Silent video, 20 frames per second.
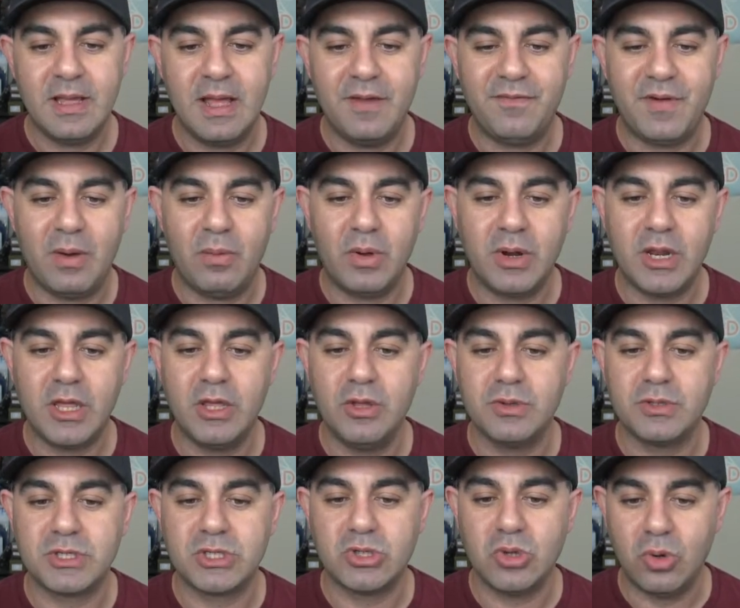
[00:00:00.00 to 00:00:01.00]
If I want to
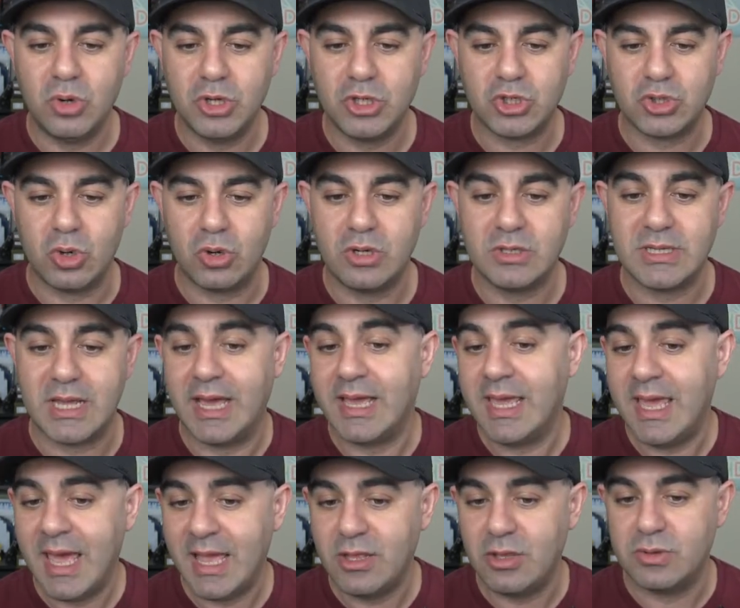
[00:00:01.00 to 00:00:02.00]
use storage drawers, I
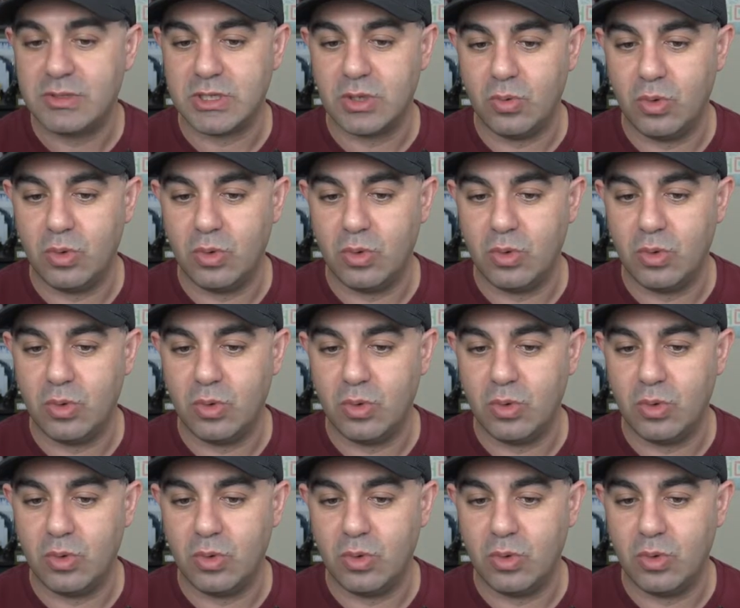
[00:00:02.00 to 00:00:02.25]
can use